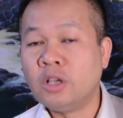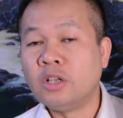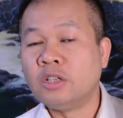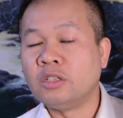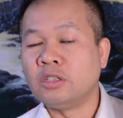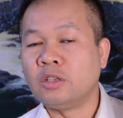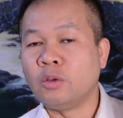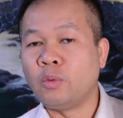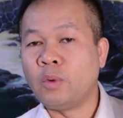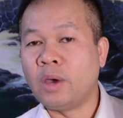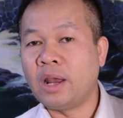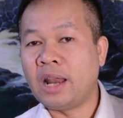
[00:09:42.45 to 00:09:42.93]

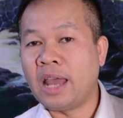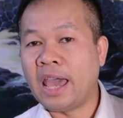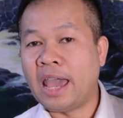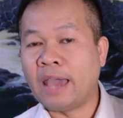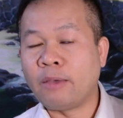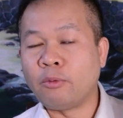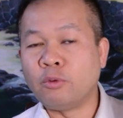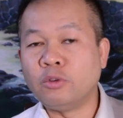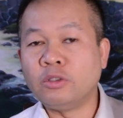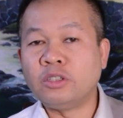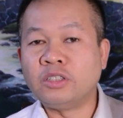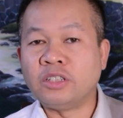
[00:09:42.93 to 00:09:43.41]
So what
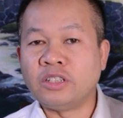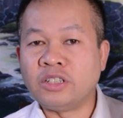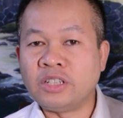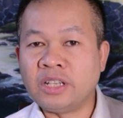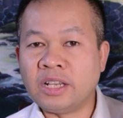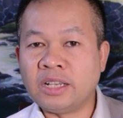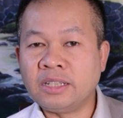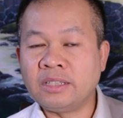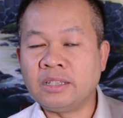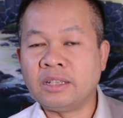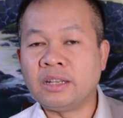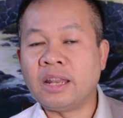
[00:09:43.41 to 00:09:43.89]
I would
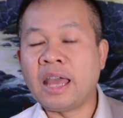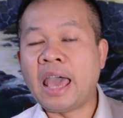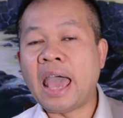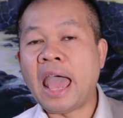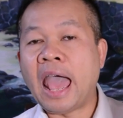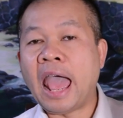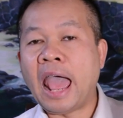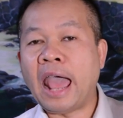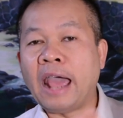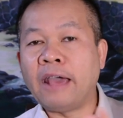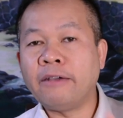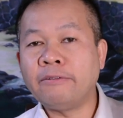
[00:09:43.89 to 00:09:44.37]
suggest is
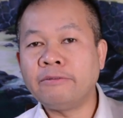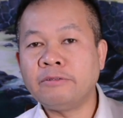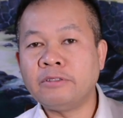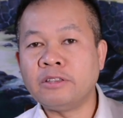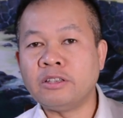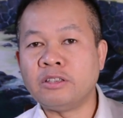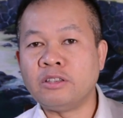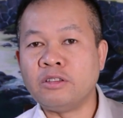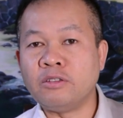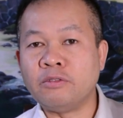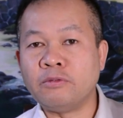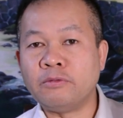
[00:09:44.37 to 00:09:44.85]
after
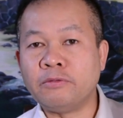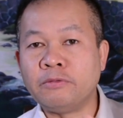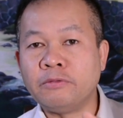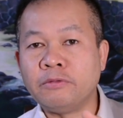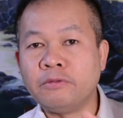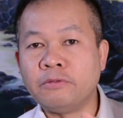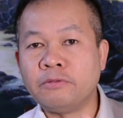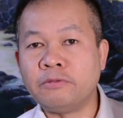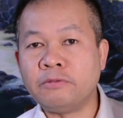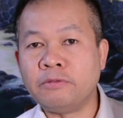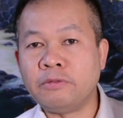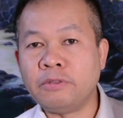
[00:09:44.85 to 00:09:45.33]
you
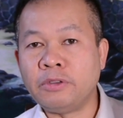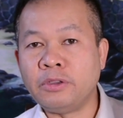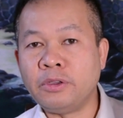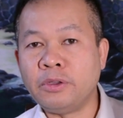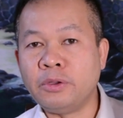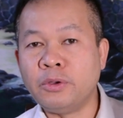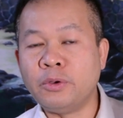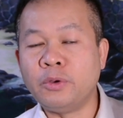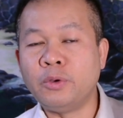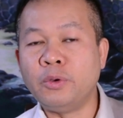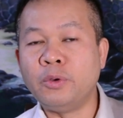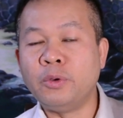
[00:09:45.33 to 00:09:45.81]

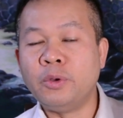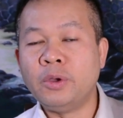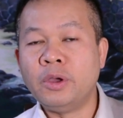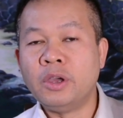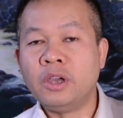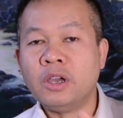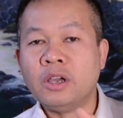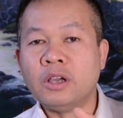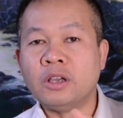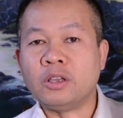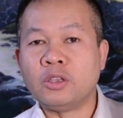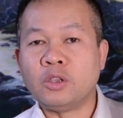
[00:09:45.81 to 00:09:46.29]
fill
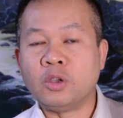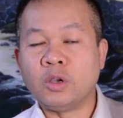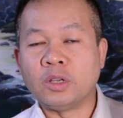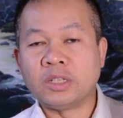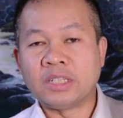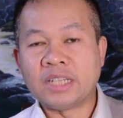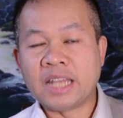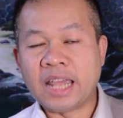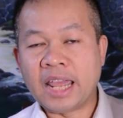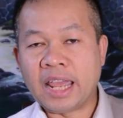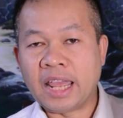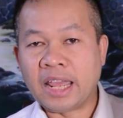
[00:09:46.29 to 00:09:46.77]
your
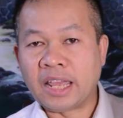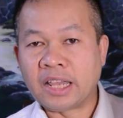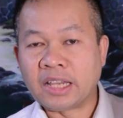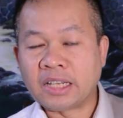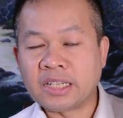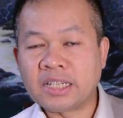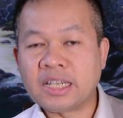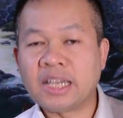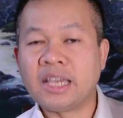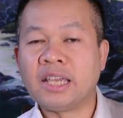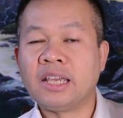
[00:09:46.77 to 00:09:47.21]
tank,